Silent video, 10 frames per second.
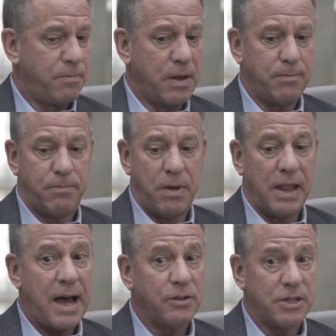It
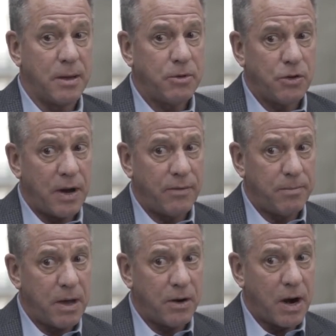allows them to drive a
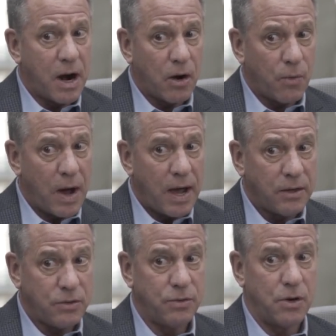better
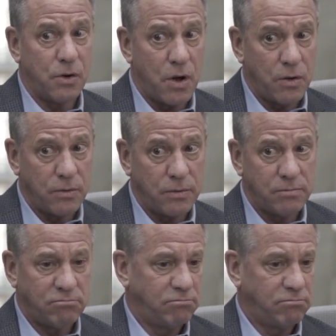ROI to their own,